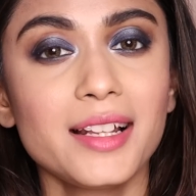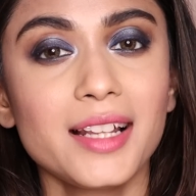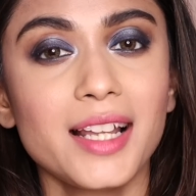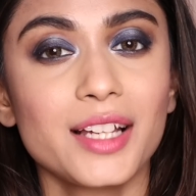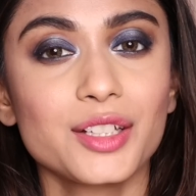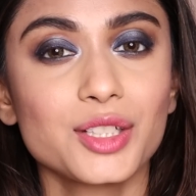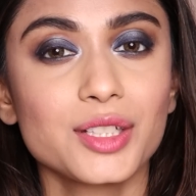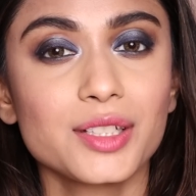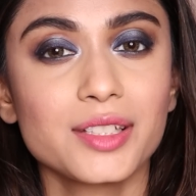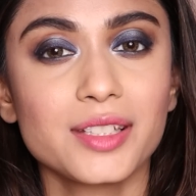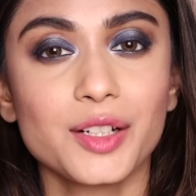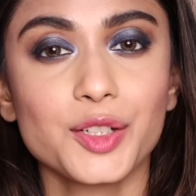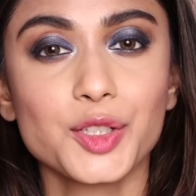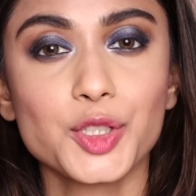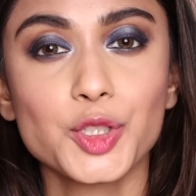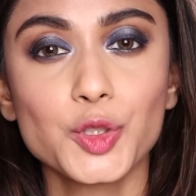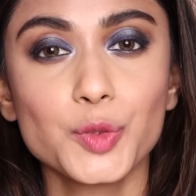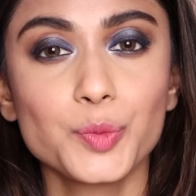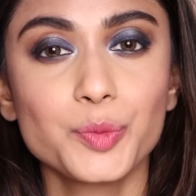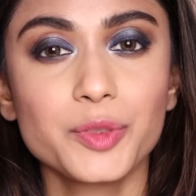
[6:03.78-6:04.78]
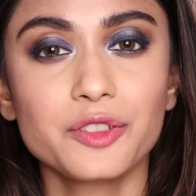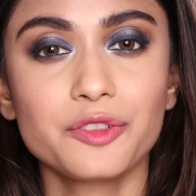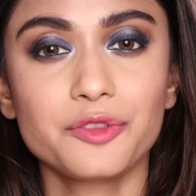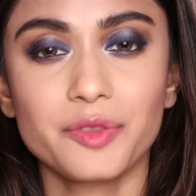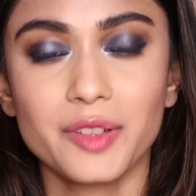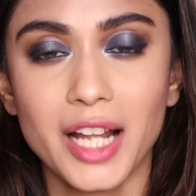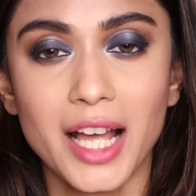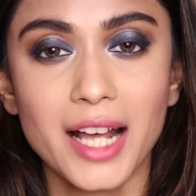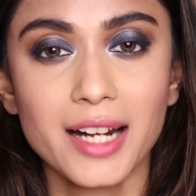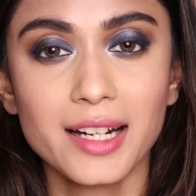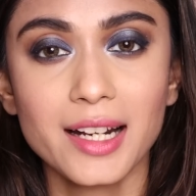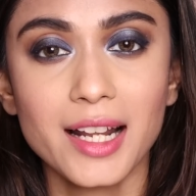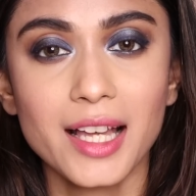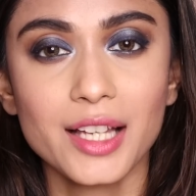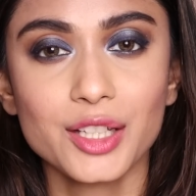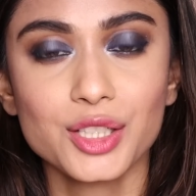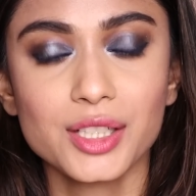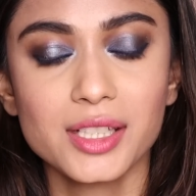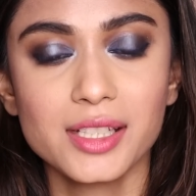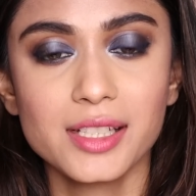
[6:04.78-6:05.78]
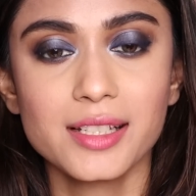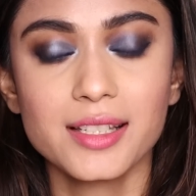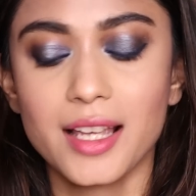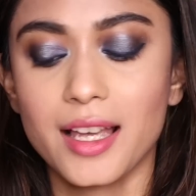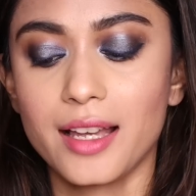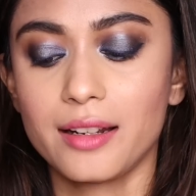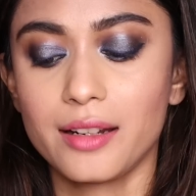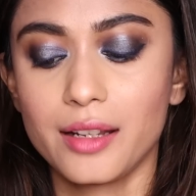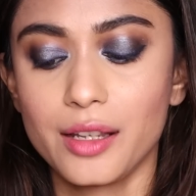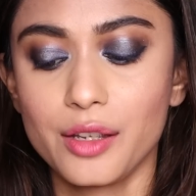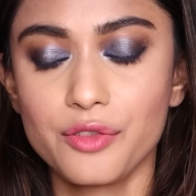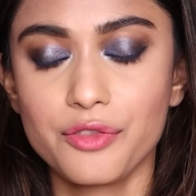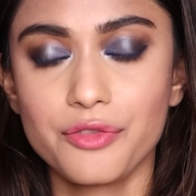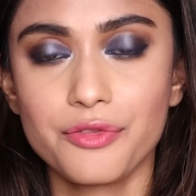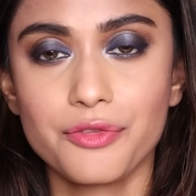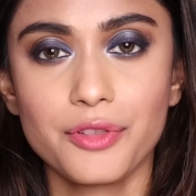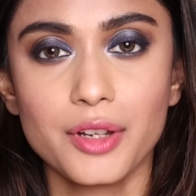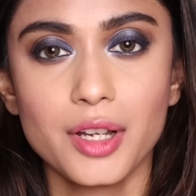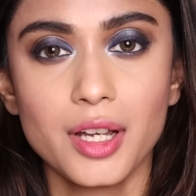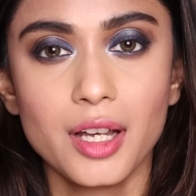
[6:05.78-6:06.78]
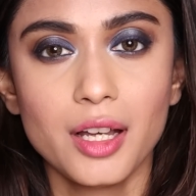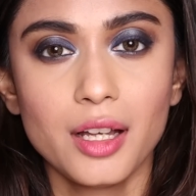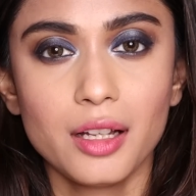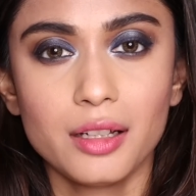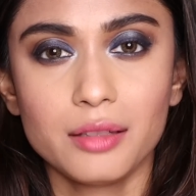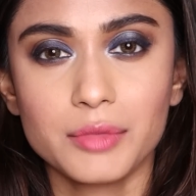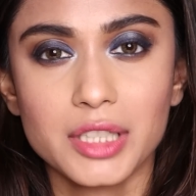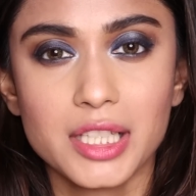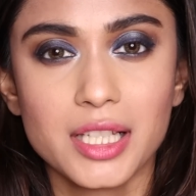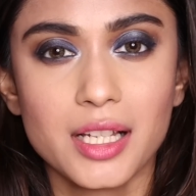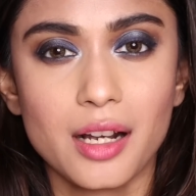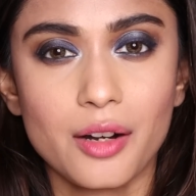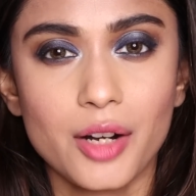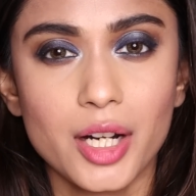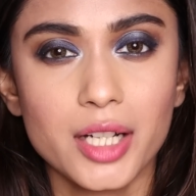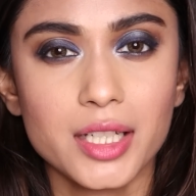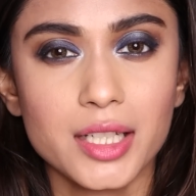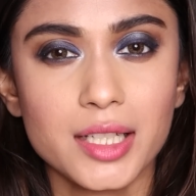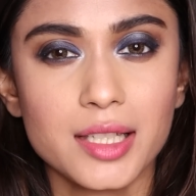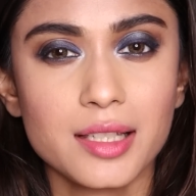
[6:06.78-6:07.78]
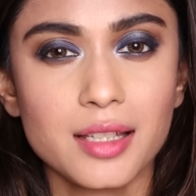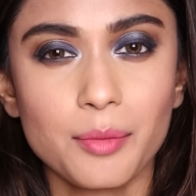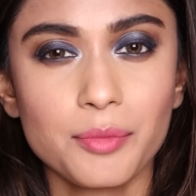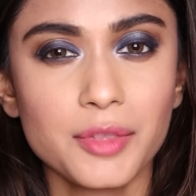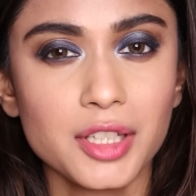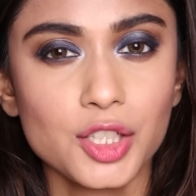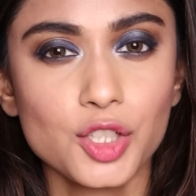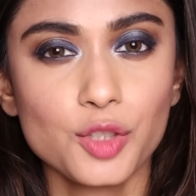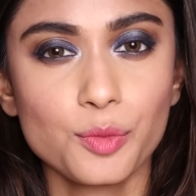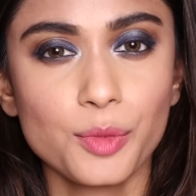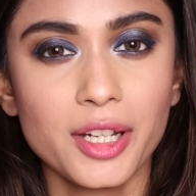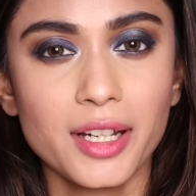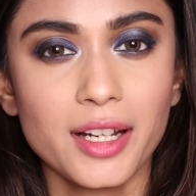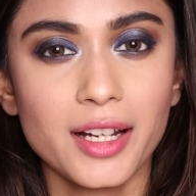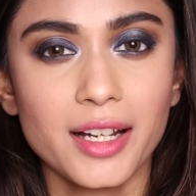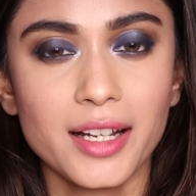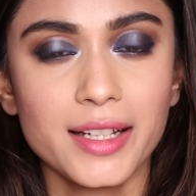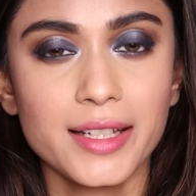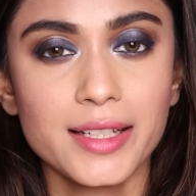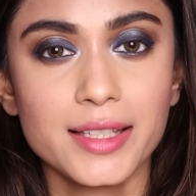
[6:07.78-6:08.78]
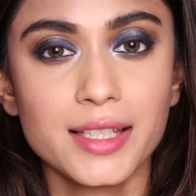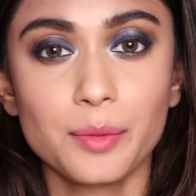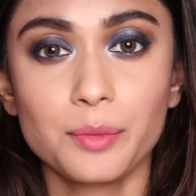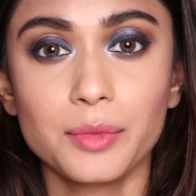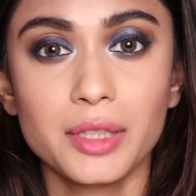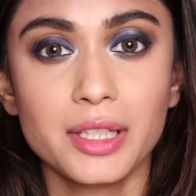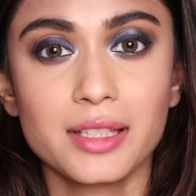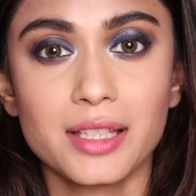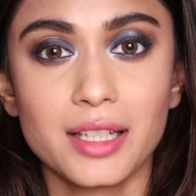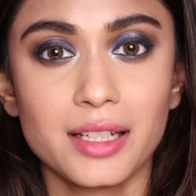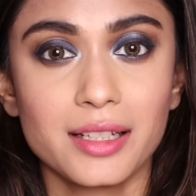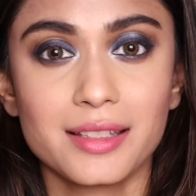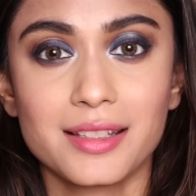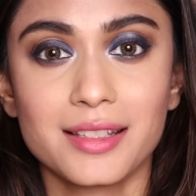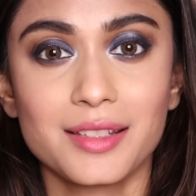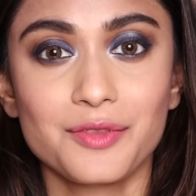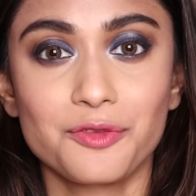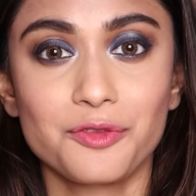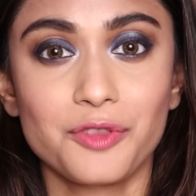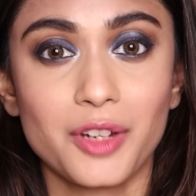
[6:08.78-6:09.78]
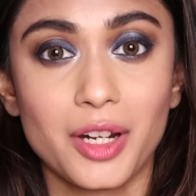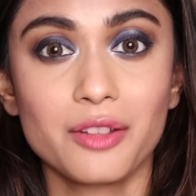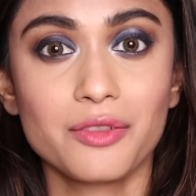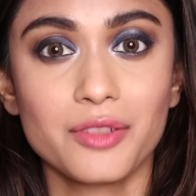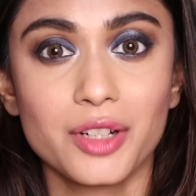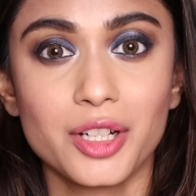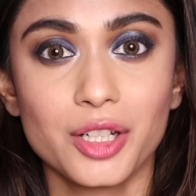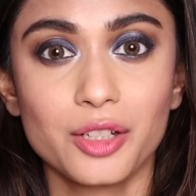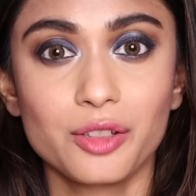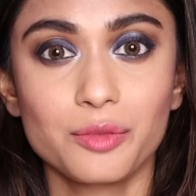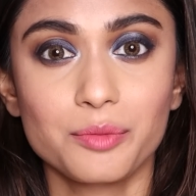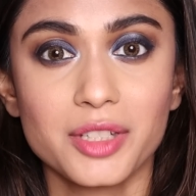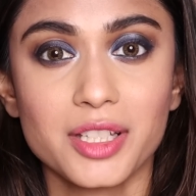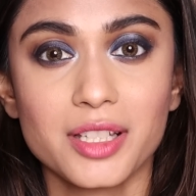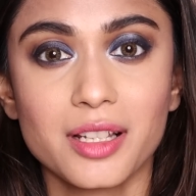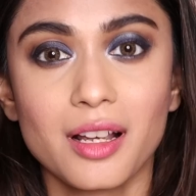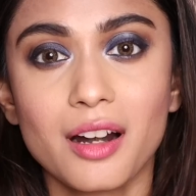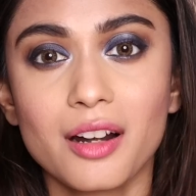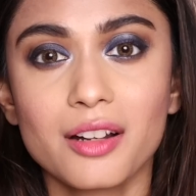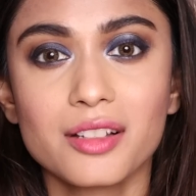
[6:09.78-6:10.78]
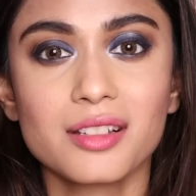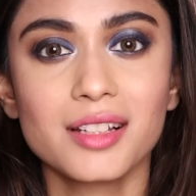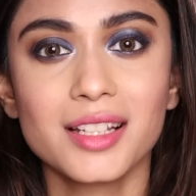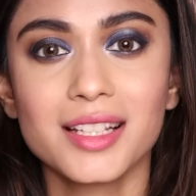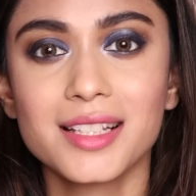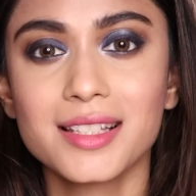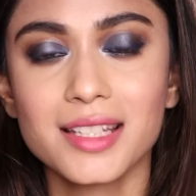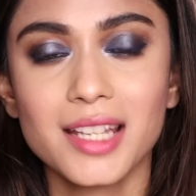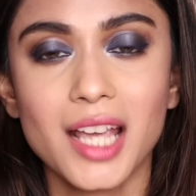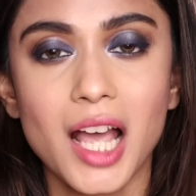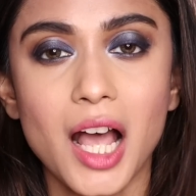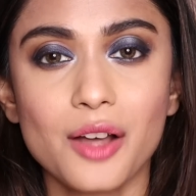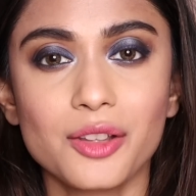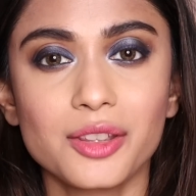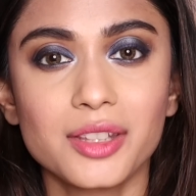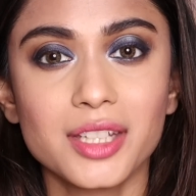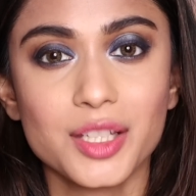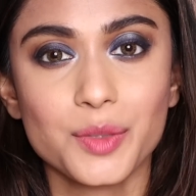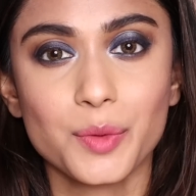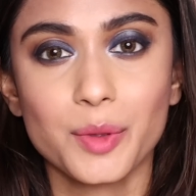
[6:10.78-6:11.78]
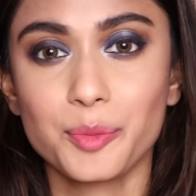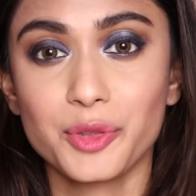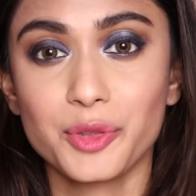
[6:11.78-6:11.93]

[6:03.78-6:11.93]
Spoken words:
lashes are super flat lashes, and if a mascara does something to my eyes, that means that it's a very, very good mascara. So let's see how this one